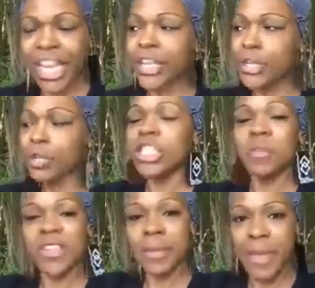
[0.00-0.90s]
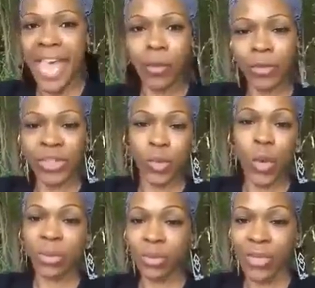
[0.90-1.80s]
It used to be the man would be the
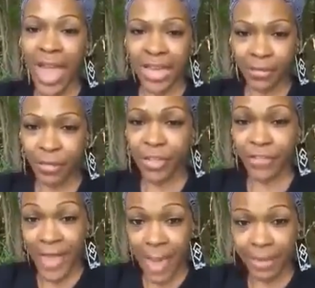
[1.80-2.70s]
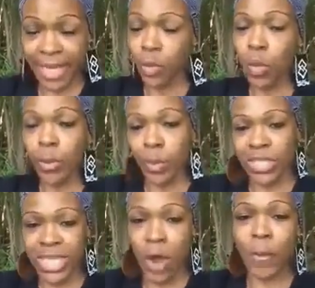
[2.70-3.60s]
one providing for the family, and the woman
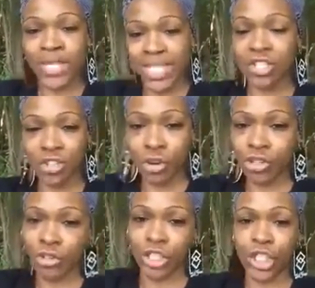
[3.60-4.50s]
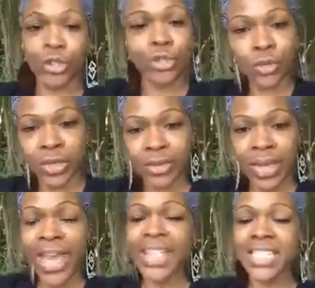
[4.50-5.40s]
would stay home and teach and nurture the children.
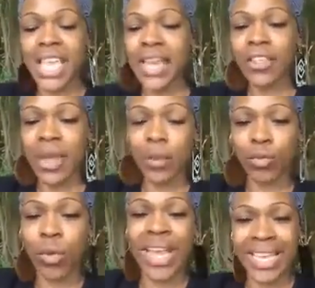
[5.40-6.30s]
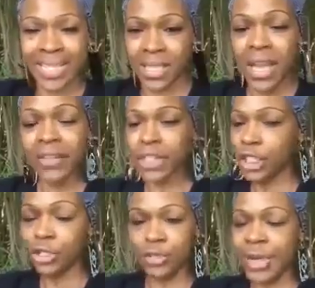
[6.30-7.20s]
And together they would raise the
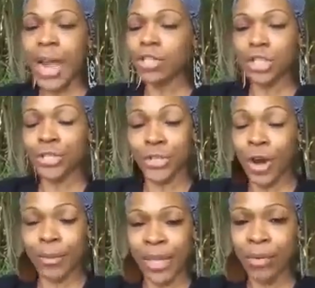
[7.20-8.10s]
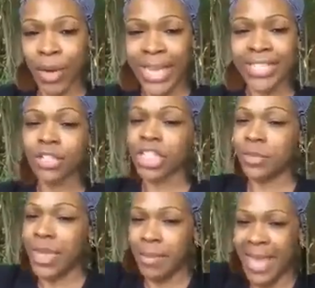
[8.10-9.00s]
children. Now children aren't being raised. They're
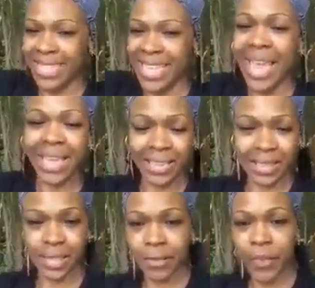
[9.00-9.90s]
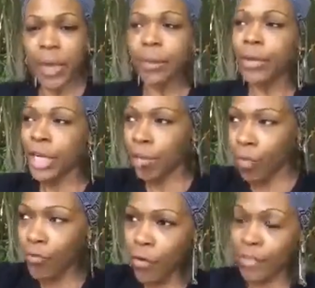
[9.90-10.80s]
just being maintained. Putting a
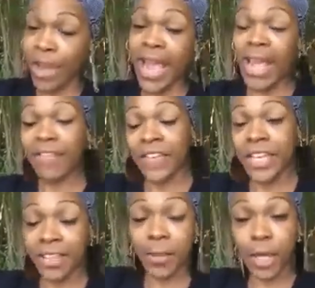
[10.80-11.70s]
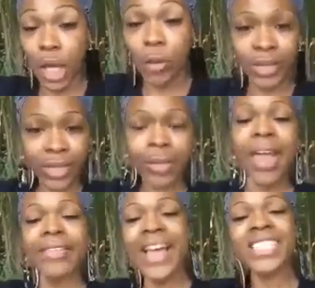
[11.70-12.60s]
roof over their head, feeding them and clothing them,
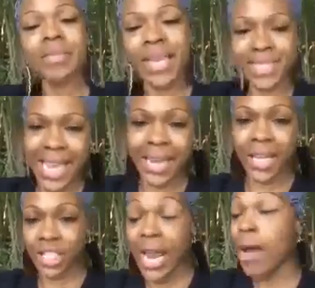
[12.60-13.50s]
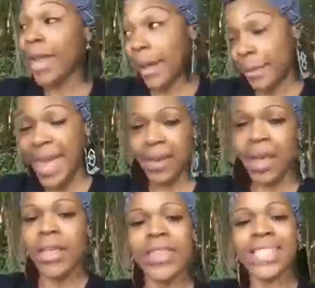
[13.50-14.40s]
that's maintaining a child like a pet.
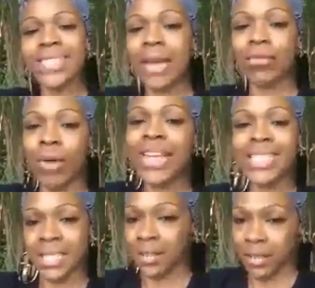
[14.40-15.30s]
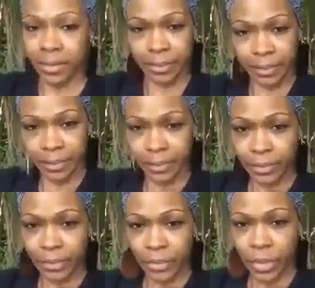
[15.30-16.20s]
That's not raising them.
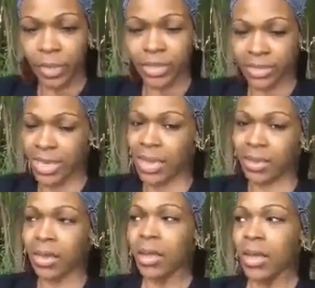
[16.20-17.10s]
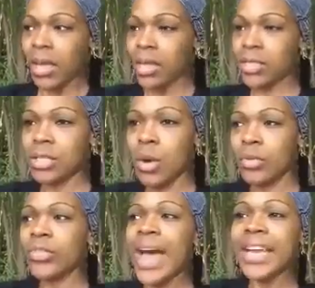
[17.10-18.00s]
You understand? And
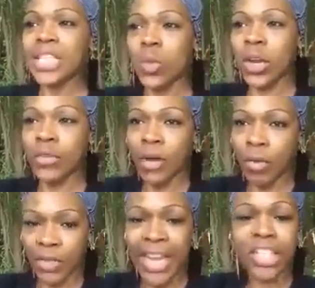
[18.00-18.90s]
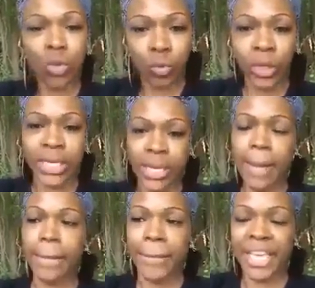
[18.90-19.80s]
so that is a
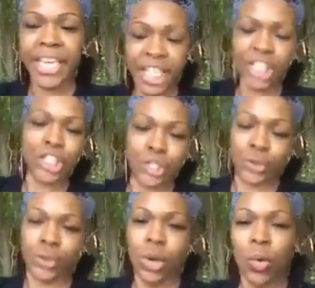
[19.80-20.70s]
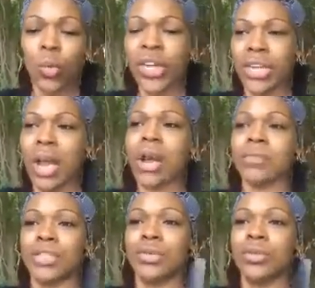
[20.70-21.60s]
really big issue when it
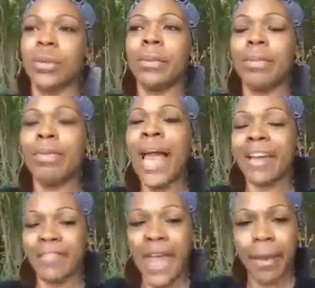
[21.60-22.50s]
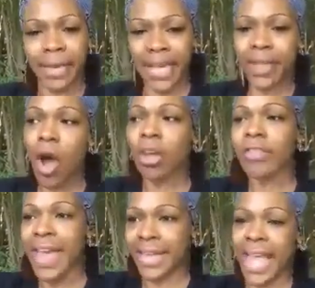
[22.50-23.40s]
comes to the black family. And all
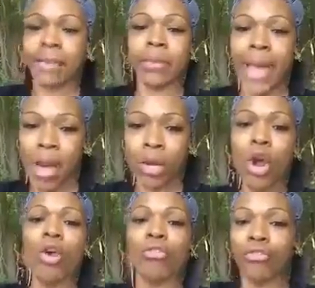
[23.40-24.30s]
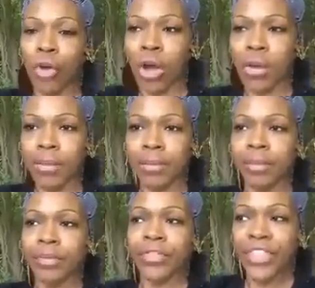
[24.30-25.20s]
of that came about from
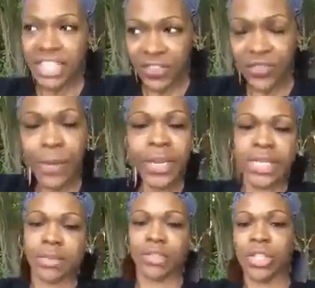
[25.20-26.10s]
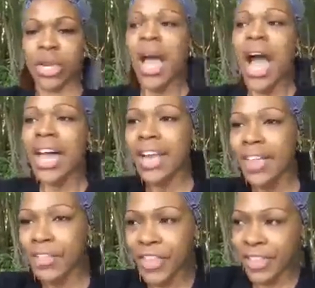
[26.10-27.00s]
this feminism shit.
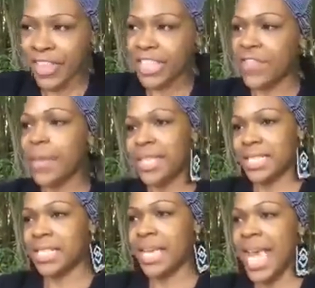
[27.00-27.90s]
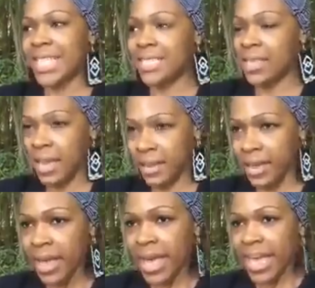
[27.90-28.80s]
Another thing that this feminist thing has
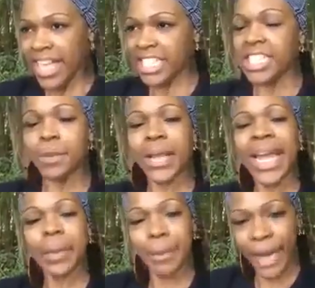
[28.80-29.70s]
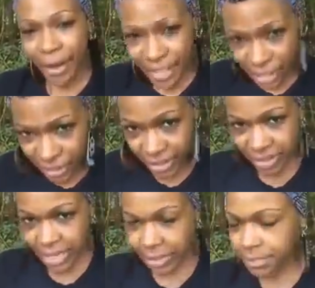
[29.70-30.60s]
done is this Planned Parenthood
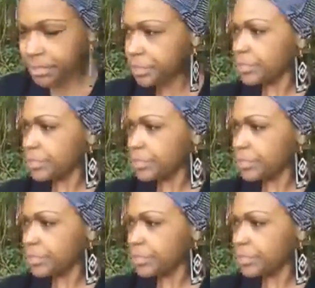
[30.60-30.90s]
thing.